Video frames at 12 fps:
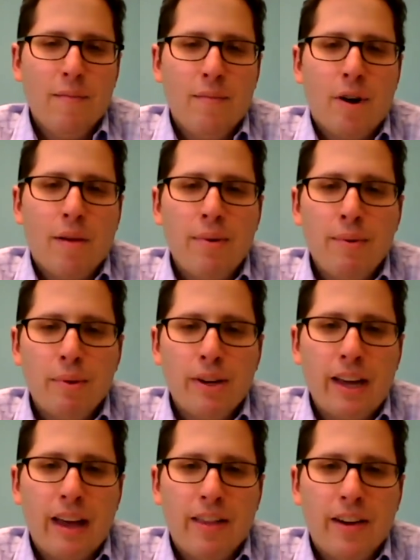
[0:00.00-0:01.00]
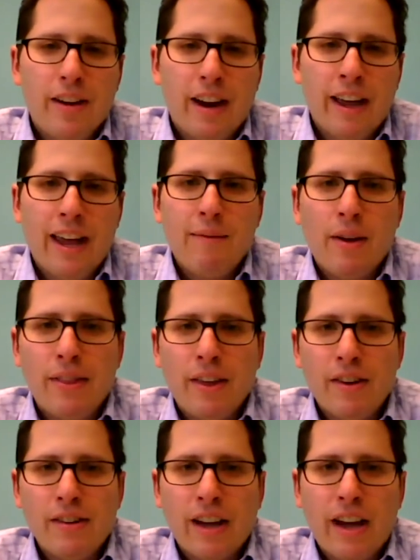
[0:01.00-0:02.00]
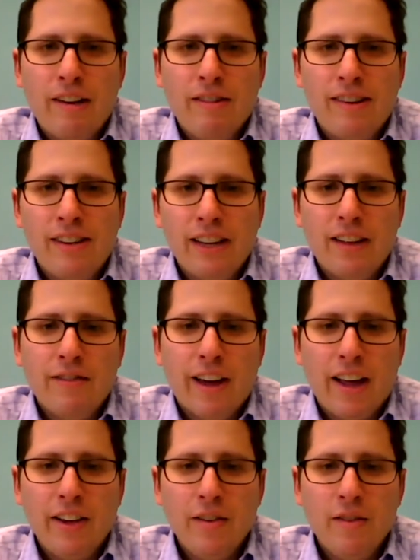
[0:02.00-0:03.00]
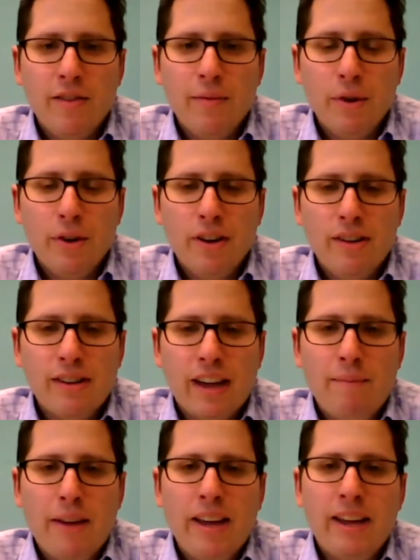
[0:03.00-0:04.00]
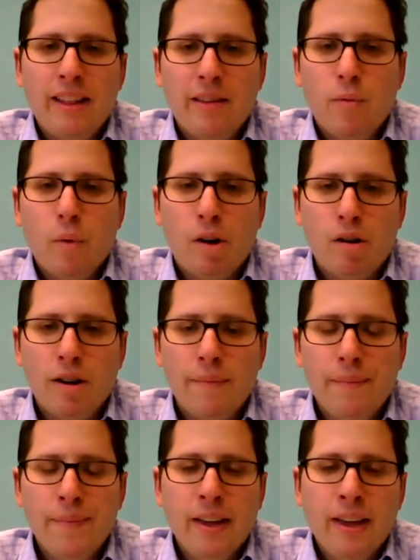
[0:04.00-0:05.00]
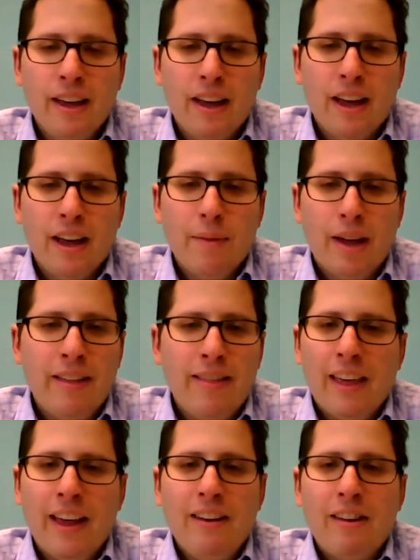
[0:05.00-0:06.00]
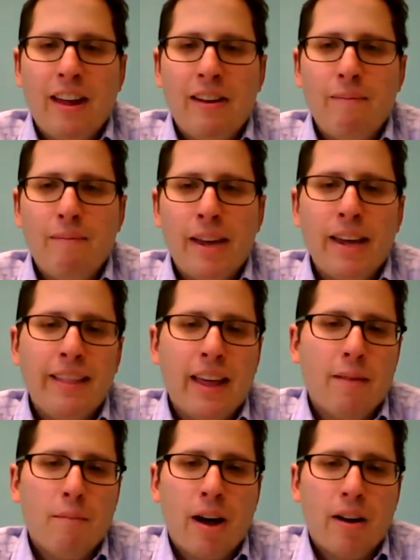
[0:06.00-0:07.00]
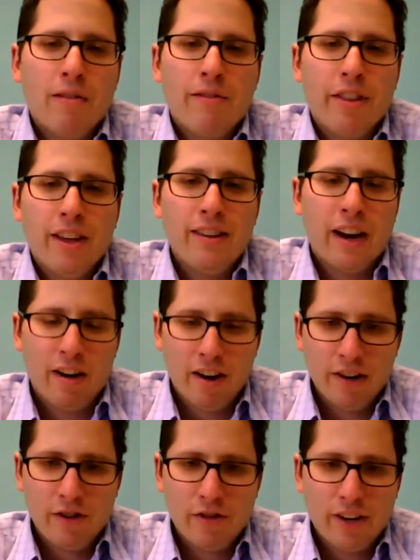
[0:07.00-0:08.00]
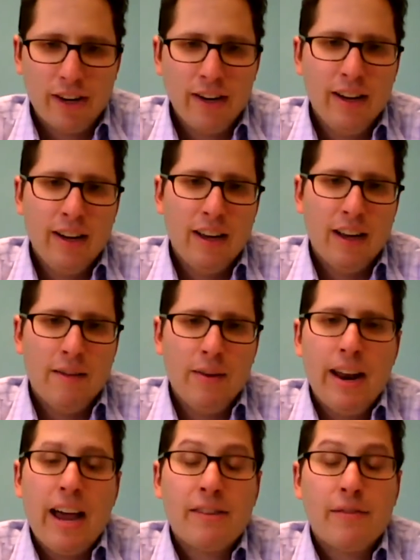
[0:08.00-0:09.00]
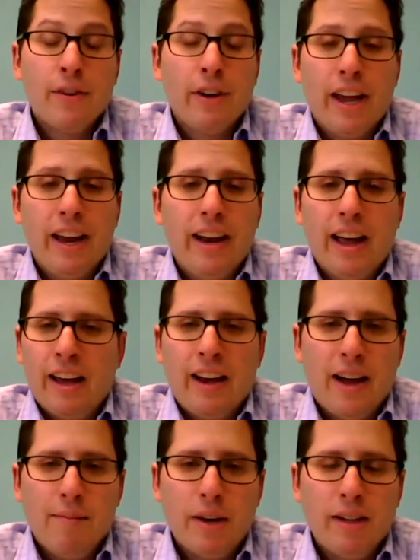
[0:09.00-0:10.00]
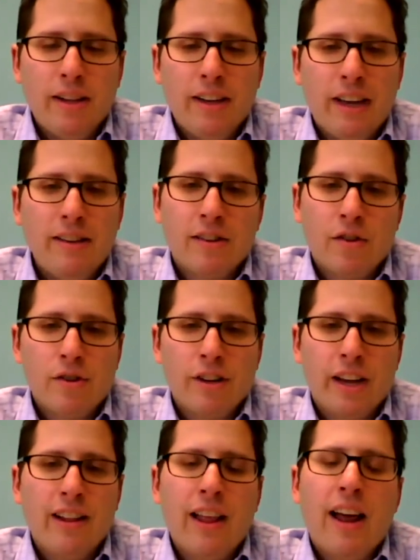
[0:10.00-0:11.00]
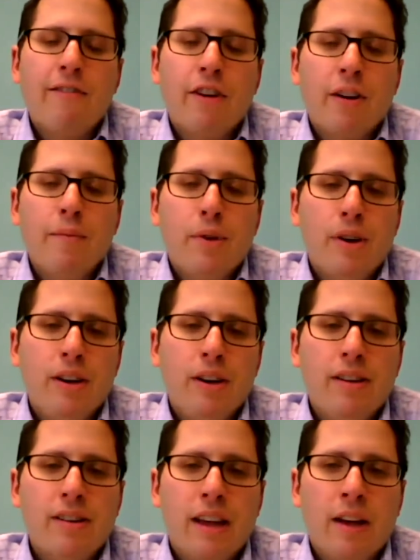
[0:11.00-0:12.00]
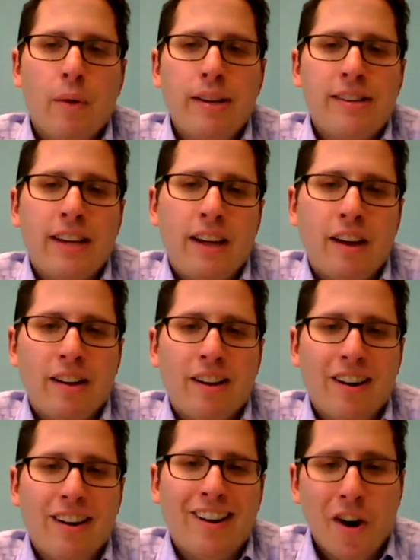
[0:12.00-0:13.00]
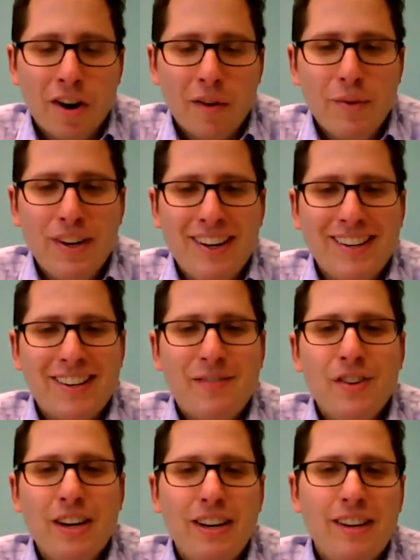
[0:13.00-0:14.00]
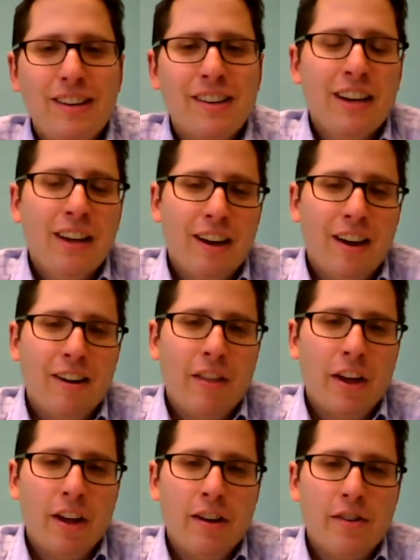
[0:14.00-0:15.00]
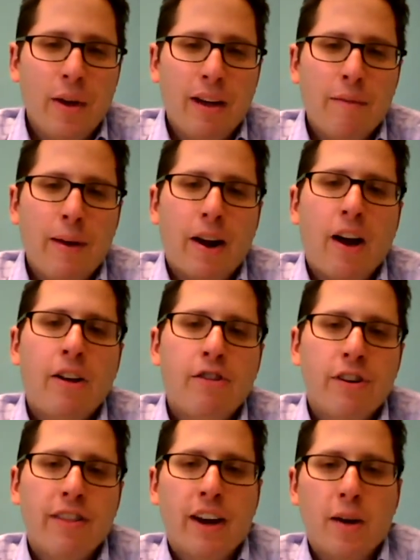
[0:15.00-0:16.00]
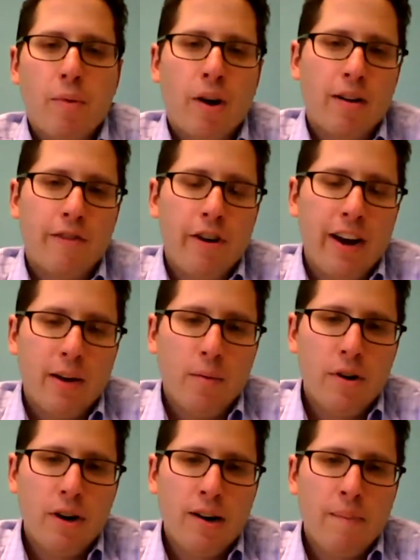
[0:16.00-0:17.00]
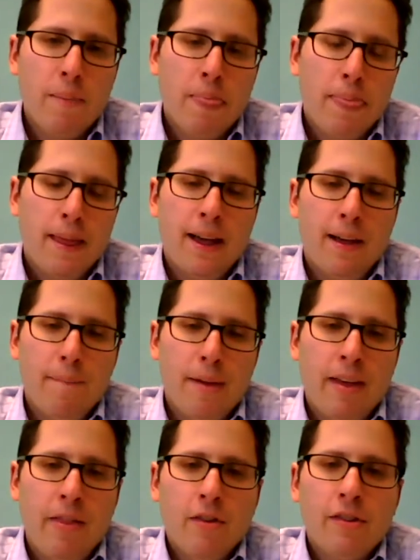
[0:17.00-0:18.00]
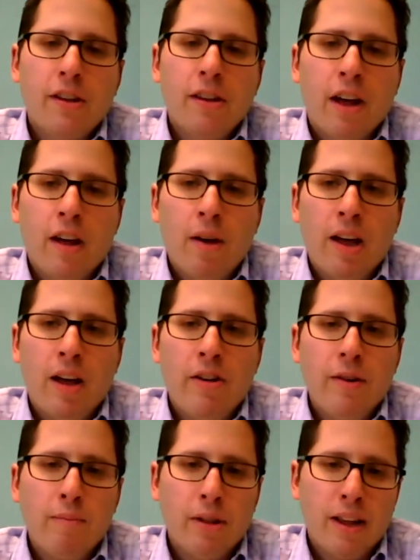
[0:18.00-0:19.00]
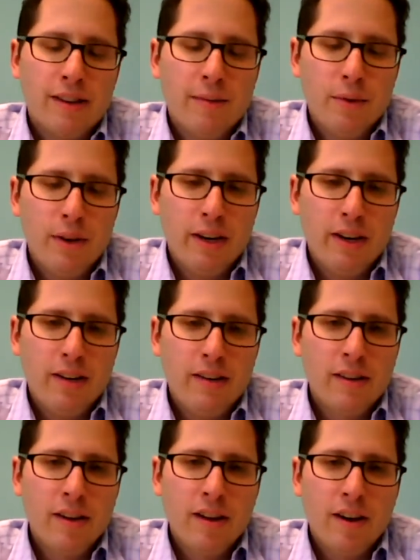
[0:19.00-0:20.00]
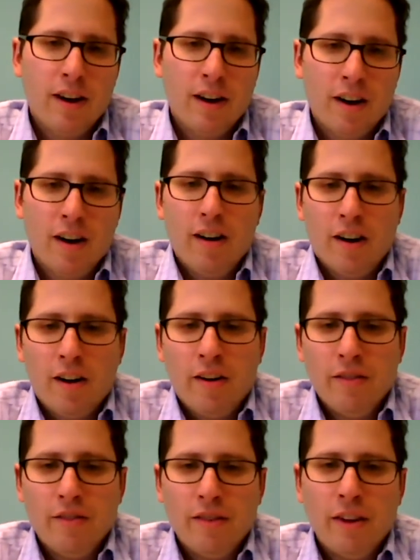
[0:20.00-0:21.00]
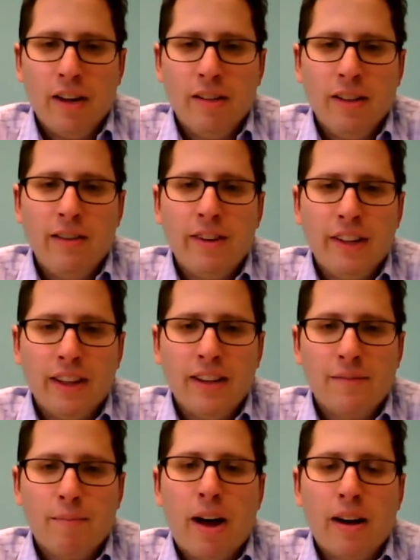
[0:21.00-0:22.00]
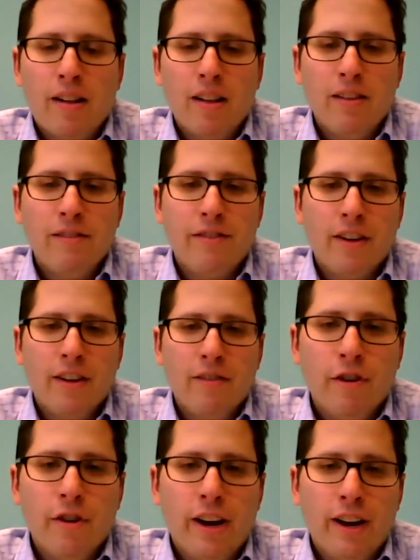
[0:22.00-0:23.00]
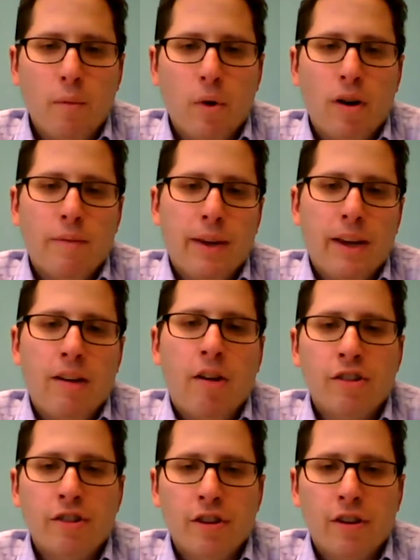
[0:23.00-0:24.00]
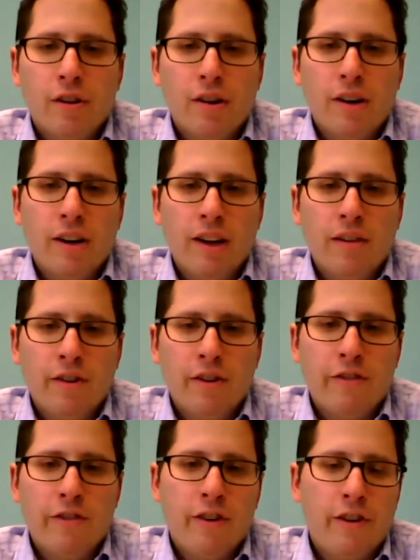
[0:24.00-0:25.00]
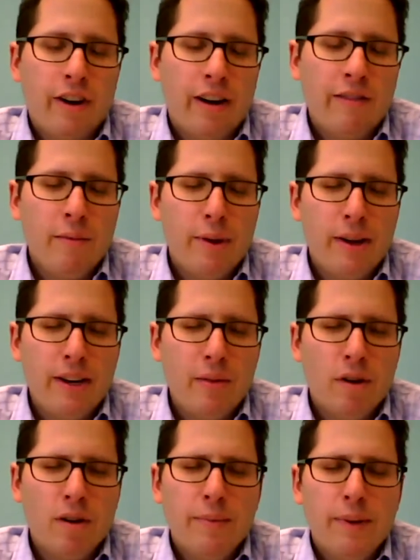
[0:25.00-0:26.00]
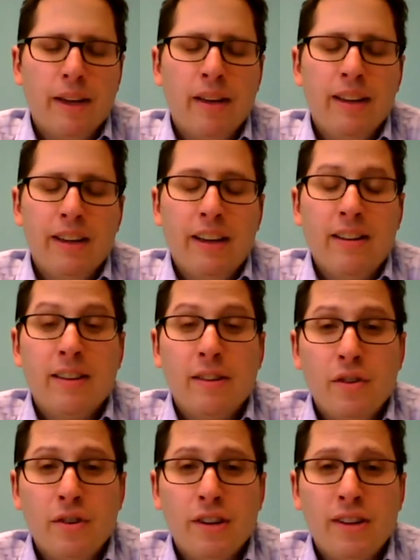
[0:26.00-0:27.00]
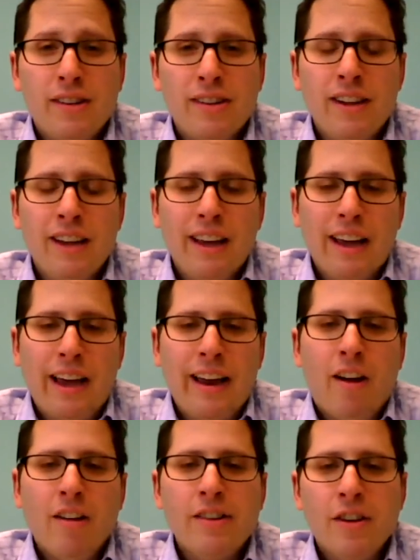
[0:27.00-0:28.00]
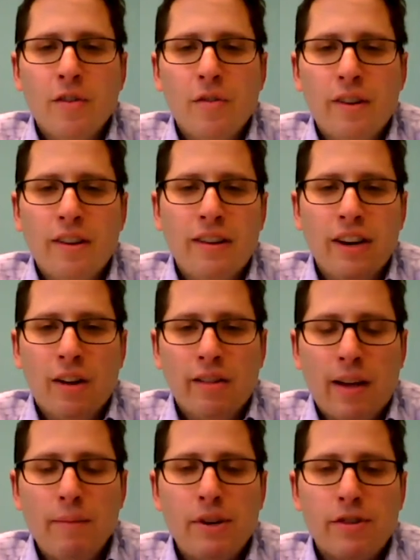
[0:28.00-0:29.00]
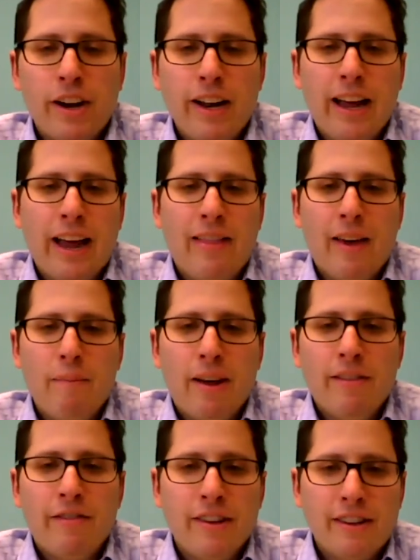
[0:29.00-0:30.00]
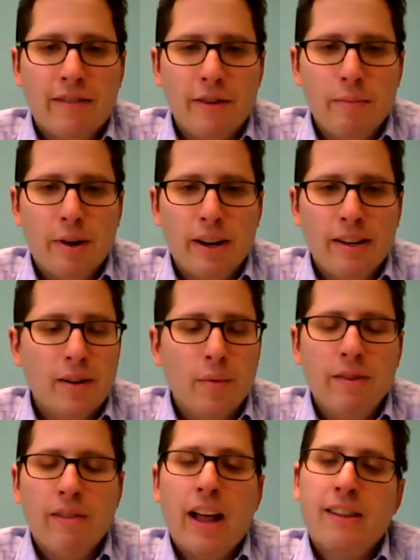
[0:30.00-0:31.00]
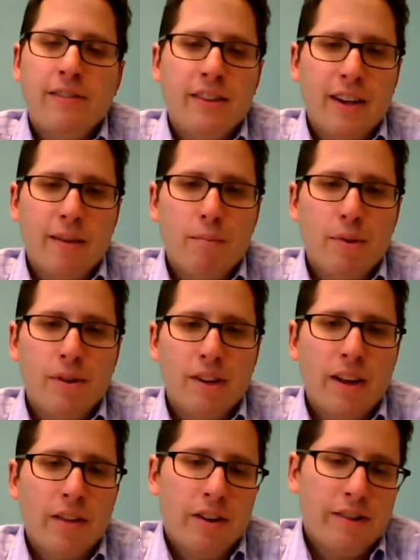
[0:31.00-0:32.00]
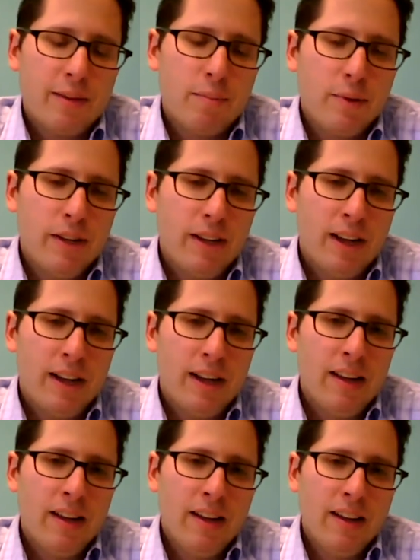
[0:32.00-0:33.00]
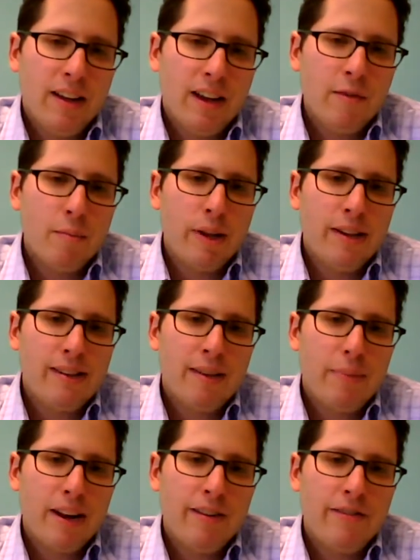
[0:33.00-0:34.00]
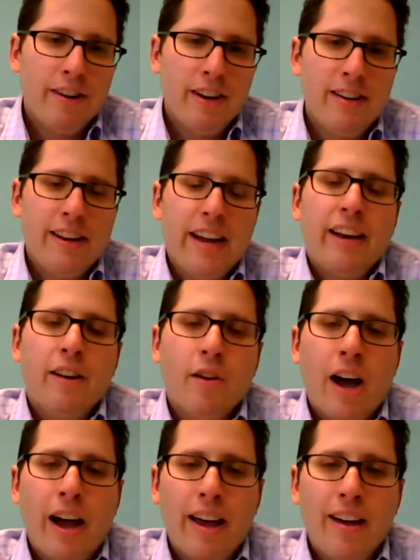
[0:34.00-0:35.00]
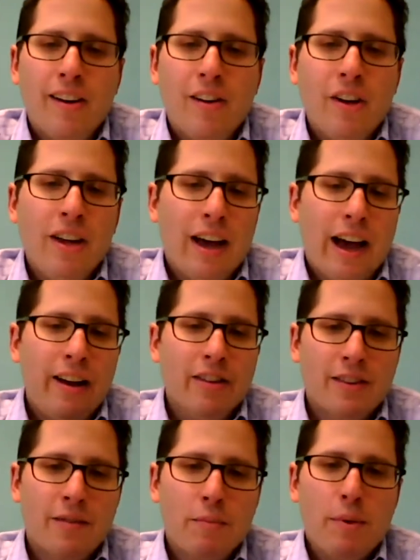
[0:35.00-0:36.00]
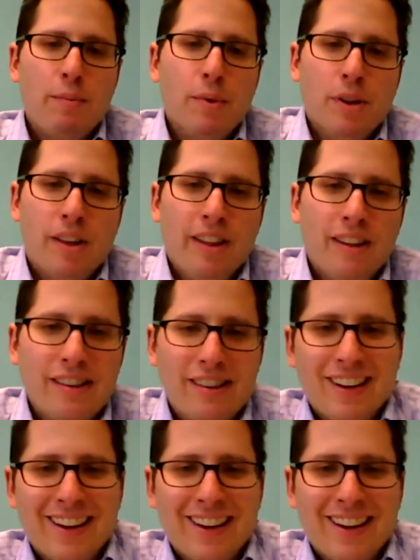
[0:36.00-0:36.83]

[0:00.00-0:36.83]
brought people together, and came out the other side seeing the value of immigrants and making them welcome, and making that a model for the entire country. And Nashville gained economically and socially. And a lot of our communities, when I say our communities around the country, we have about 100 that are part of our network. And those 100 plus communities are living this model of creating welcoming culture for everybody, welcoming institutions, and also demonstrating how that benefits everybody. So we have lots of examples. Another example of a place that benefited, Dayton, Ohio. I know some of the people on this